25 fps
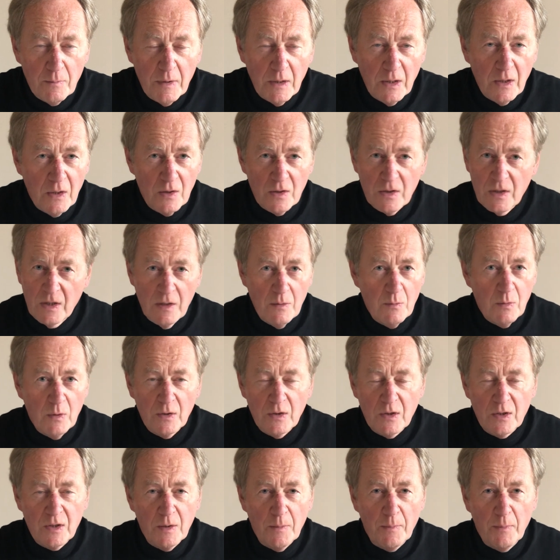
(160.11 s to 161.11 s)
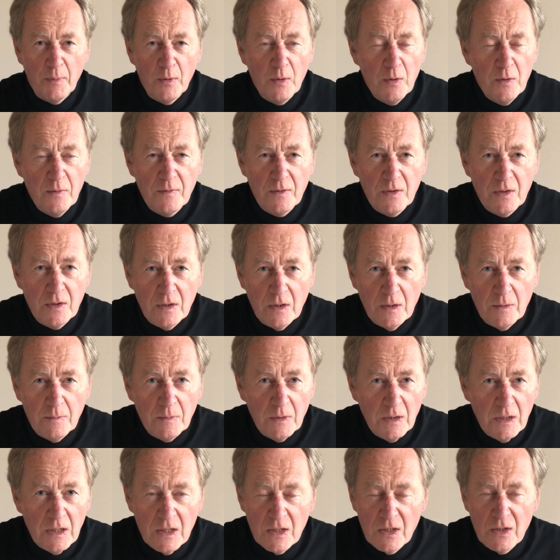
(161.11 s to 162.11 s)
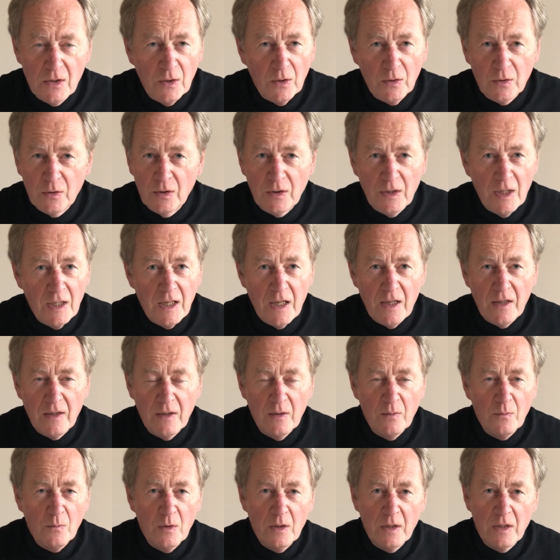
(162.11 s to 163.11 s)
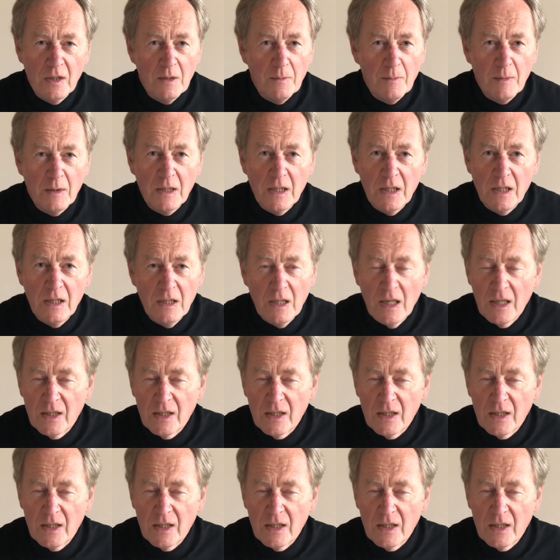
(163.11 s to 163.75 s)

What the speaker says: because he wants to prove to them that he's not done anything with him and he